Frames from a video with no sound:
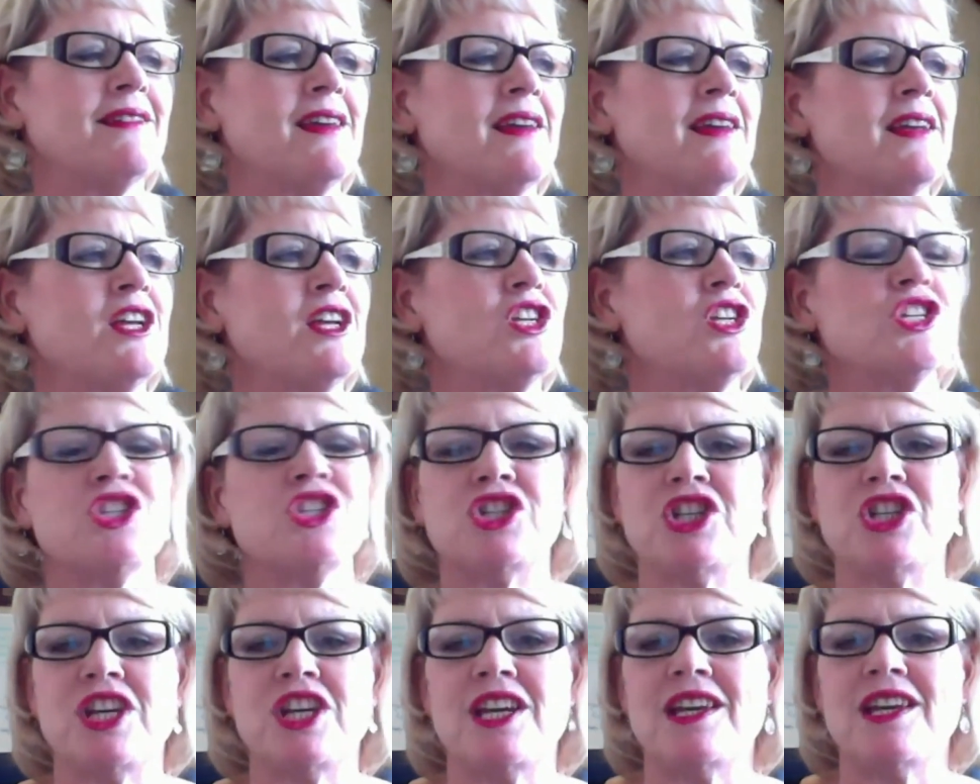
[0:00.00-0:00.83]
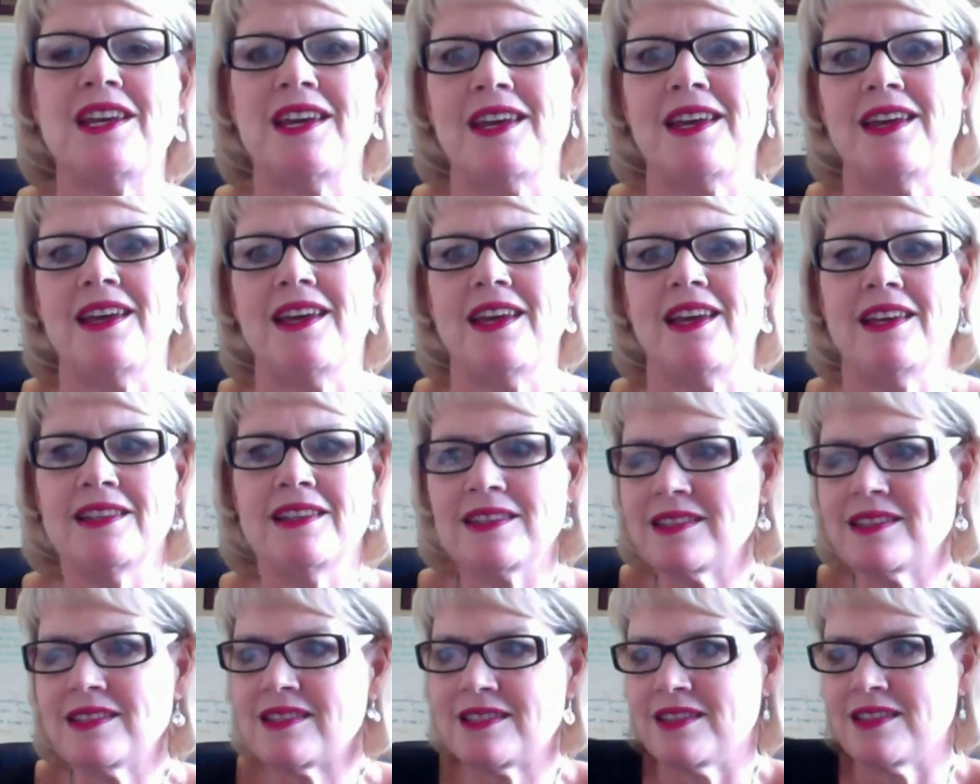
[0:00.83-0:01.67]
She is
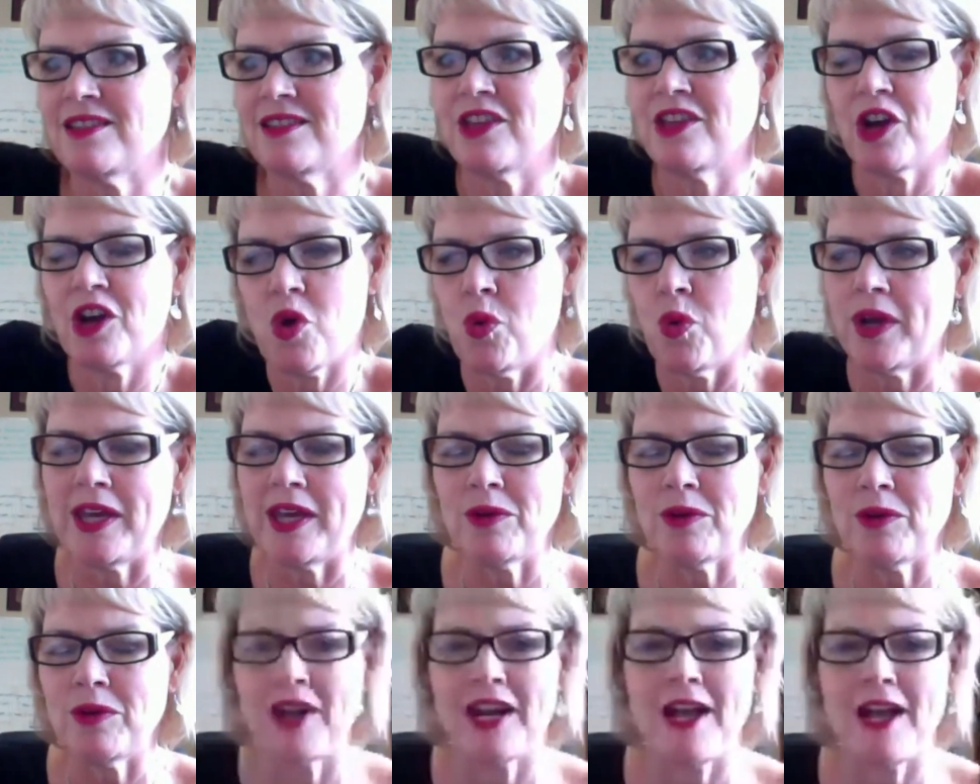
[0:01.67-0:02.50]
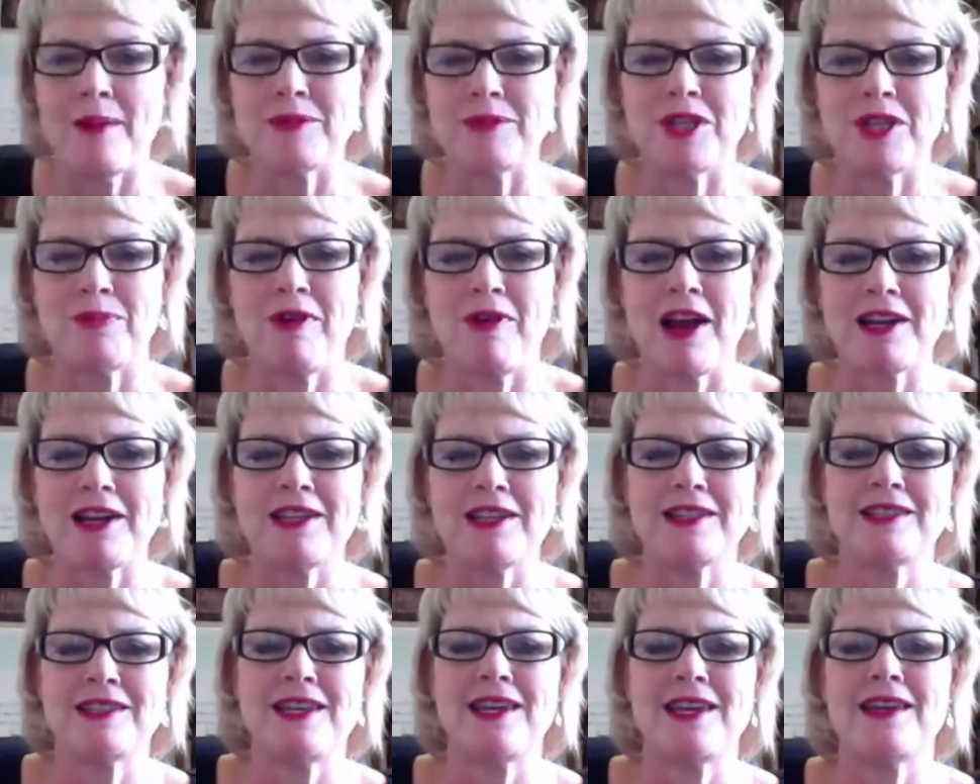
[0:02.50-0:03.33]
the queen when it comes to
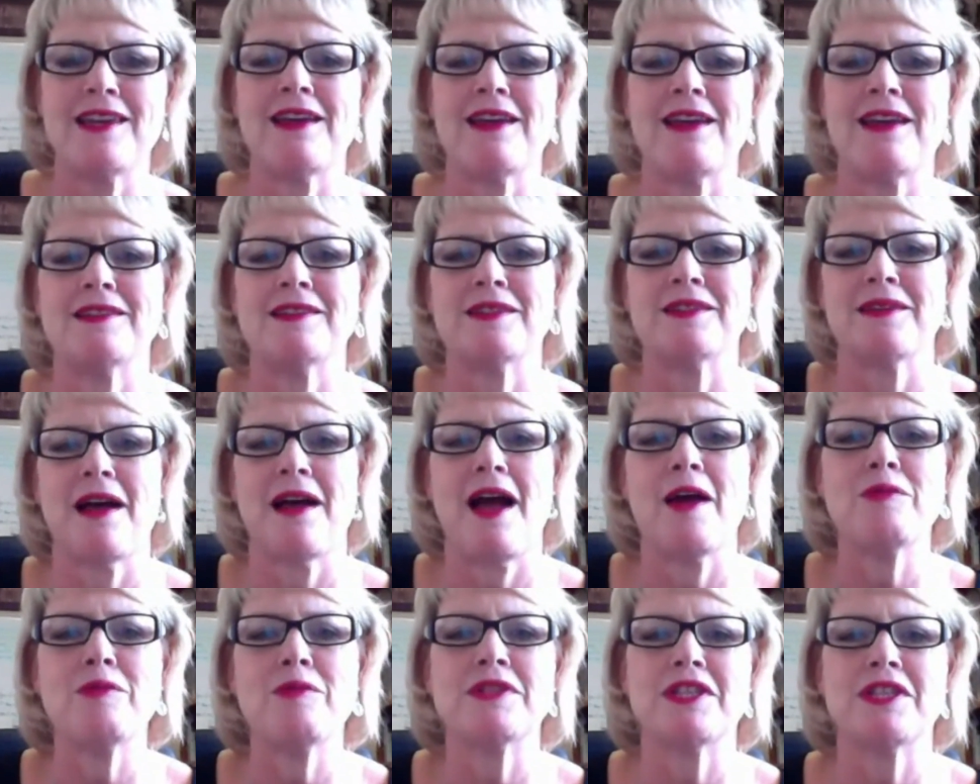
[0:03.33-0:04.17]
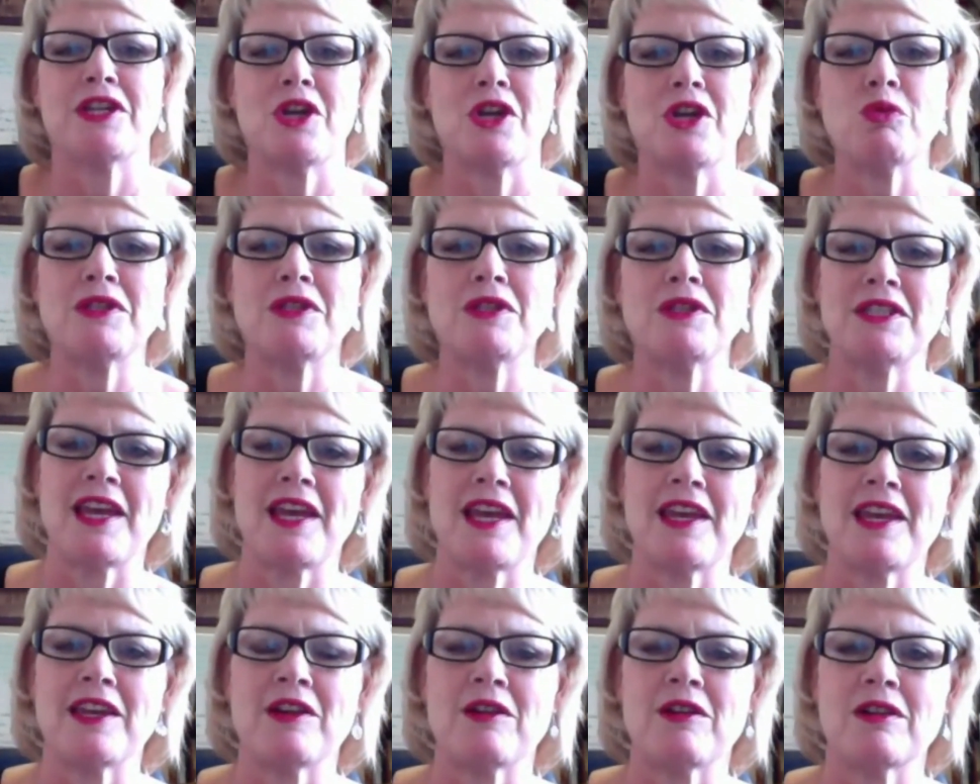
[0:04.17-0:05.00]
pregnancy. I was the notes-taking
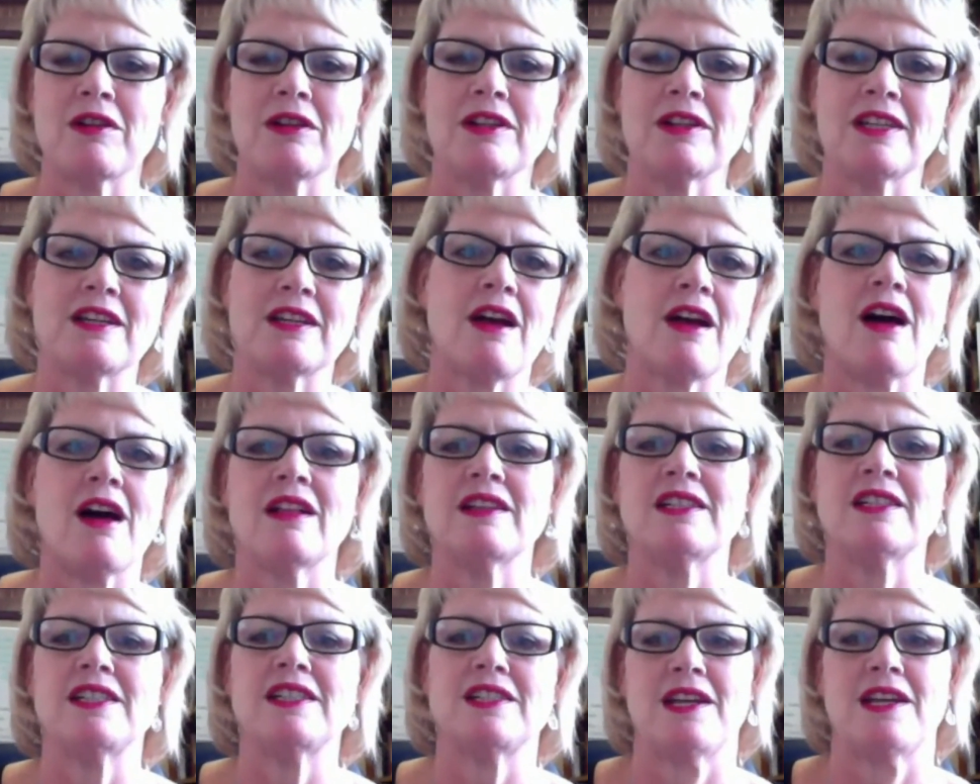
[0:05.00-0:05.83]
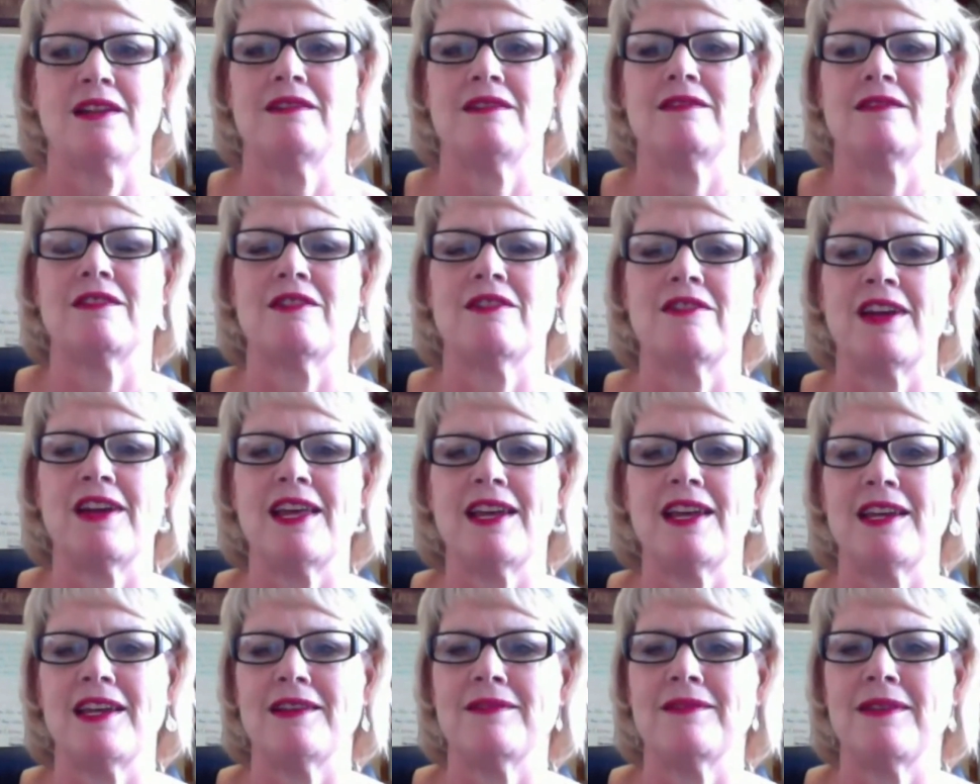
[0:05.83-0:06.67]
girl in college and
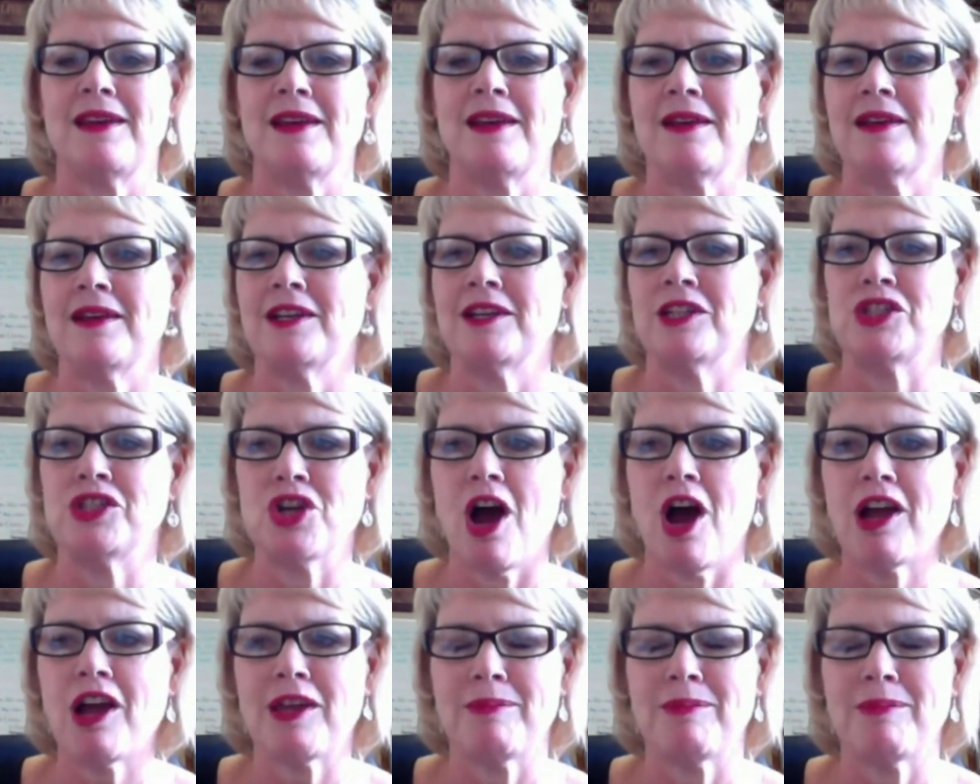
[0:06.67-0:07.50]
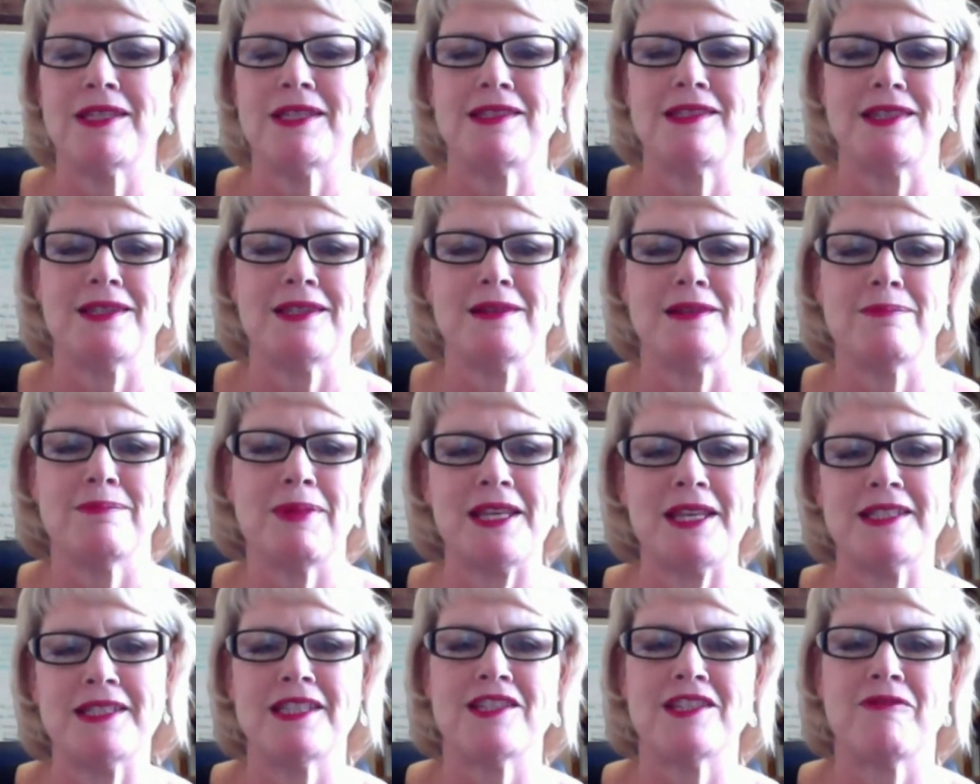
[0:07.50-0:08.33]
creating documents and pieces
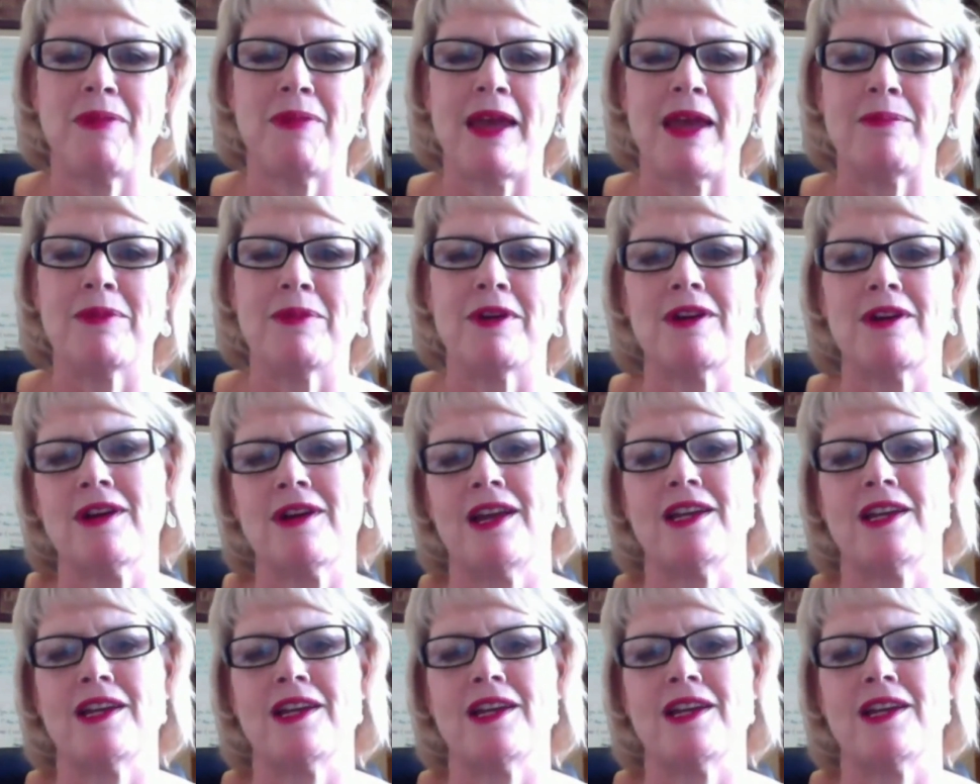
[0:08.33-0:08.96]
of paper, and